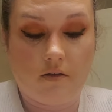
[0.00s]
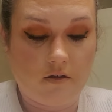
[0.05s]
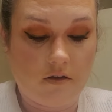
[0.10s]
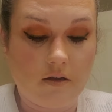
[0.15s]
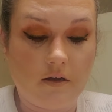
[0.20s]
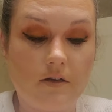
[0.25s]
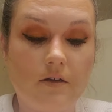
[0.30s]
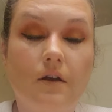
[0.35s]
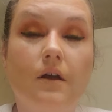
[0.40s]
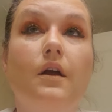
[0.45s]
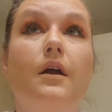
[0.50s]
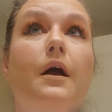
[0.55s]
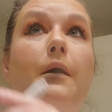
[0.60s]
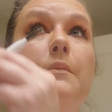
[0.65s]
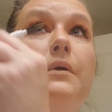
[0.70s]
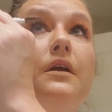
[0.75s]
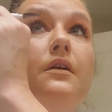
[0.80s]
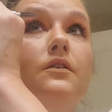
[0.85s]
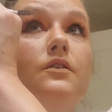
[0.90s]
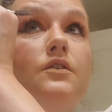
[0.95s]
Yeah, I
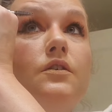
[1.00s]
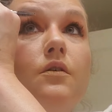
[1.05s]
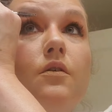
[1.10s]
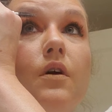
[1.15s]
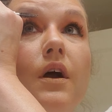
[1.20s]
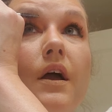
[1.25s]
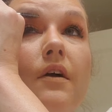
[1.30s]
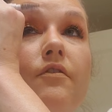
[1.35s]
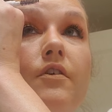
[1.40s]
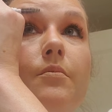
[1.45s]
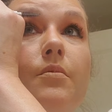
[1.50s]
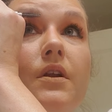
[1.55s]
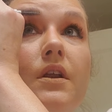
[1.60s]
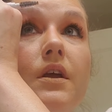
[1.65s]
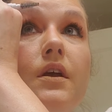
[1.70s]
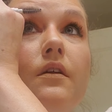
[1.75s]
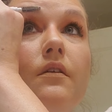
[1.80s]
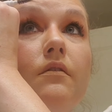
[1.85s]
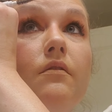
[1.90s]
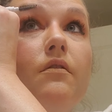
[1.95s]
mean, so
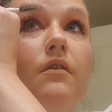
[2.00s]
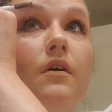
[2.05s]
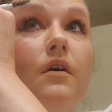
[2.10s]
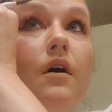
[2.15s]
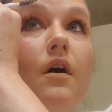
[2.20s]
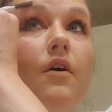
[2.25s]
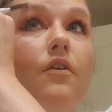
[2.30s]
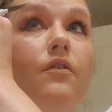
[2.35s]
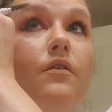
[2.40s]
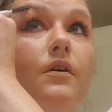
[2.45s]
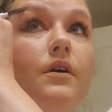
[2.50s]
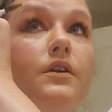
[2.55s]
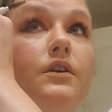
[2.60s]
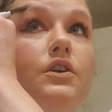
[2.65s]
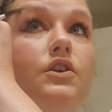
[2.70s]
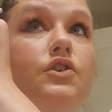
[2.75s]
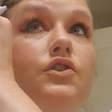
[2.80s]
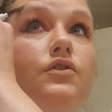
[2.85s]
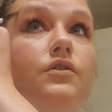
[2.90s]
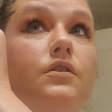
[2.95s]
everybody in the other
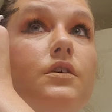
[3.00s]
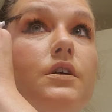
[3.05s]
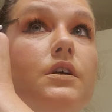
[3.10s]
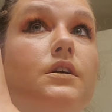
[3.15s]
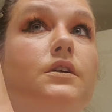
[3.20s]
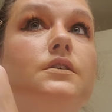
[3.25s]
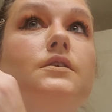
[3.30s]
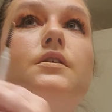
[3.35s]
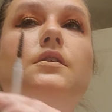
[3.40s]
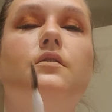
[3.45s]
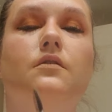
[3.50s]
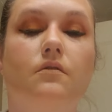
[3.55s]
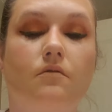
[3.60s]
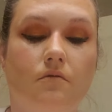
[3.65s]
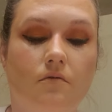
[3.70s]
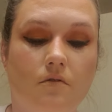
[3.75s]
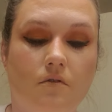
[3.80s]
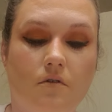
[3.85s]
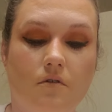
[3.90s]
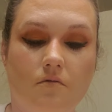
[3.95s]
industries
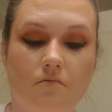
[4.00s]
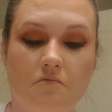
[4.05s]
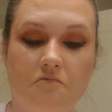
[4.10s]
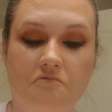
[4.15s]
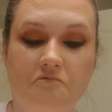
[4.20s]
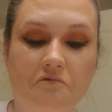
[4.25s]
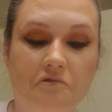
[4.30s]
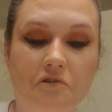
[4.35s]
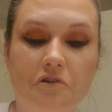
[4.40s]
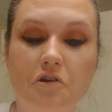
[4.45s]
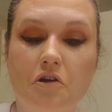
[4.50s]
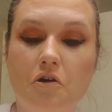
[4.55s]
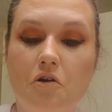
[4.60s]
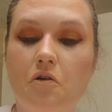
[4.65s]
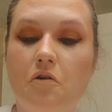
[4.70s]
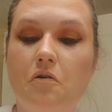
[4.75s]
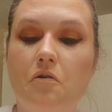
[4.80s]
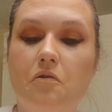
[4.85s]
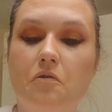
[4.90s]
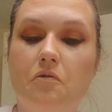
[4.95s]

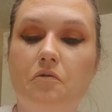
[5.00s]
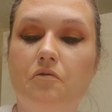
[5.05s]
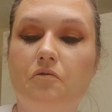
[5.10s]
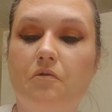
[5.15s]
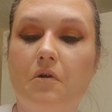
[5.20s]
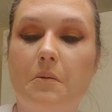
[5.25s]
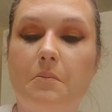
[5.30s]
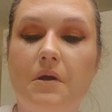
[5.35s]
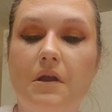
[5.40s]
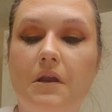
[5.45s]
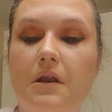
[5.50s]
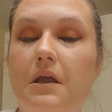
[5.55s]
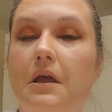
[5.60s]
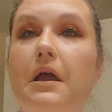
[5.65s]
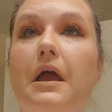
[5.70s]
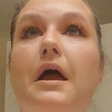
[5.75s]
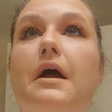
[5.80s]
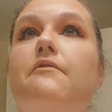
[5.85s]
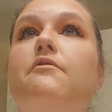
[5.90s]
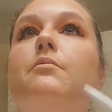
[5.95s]
know, I mean,
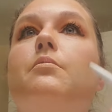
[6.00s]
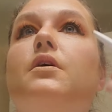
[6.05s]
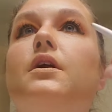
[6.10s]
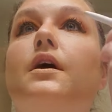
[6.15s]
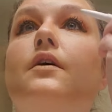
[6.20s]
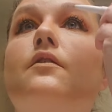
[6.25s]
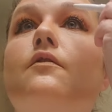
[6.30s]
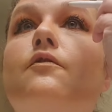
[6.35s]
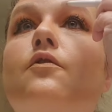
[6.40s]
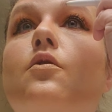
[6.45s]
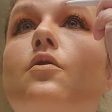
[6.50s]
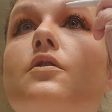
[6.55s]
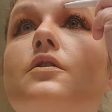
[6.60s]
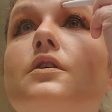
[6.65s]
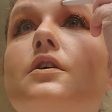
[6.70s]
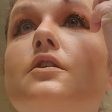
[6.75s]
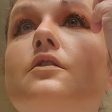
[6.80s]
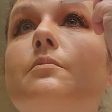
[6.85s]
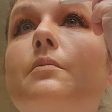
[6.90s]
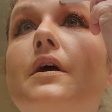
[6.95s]
everybody on the floor,
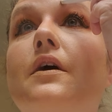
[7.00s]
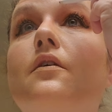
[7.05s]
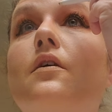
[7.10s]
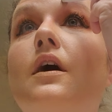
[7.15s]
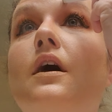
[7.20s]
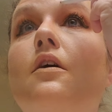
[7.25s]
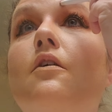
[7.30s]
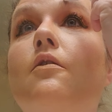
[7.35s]
it doesn't matter